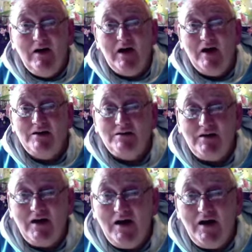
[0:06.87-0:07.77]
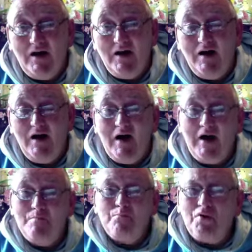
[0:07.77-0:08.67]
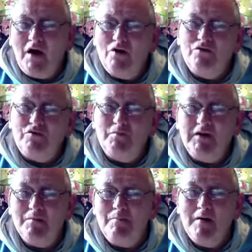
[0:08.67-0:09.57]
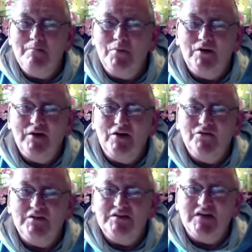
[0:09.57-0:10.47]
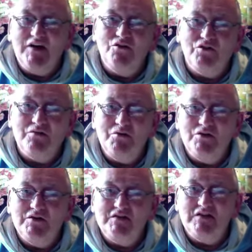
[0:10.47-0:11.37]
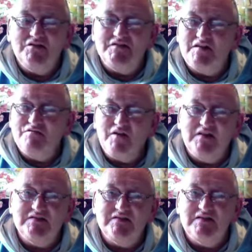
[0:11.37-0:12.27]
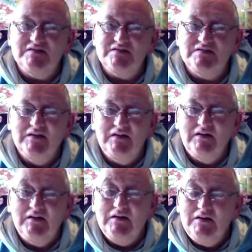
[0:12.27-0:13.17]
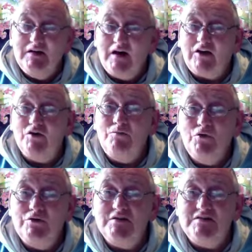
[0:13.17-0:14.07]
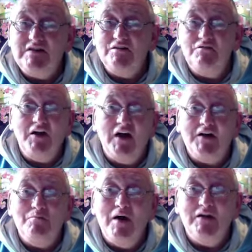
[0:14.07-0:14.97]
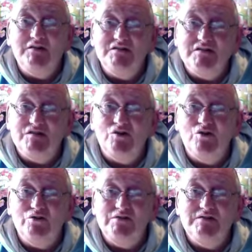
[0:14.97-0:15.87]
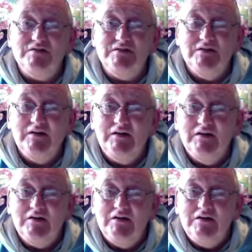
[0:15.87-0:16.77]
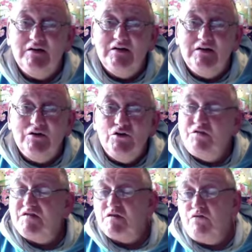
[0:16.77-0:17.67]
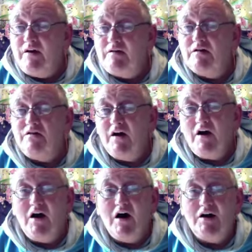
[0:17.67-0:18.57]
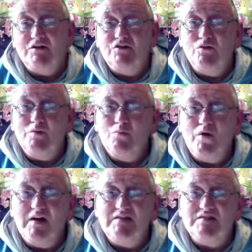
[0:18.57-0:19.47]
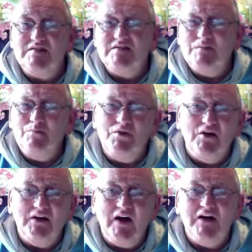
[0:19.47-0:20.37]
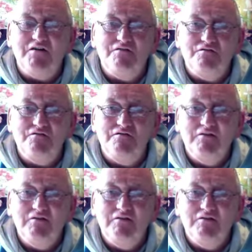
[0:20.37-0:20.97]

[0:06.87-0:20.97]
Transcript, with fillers: and I am proud to be a member of the Tau community of St. Francis, a community of like minded souls who've surrendered their heart to embrace a simpler life,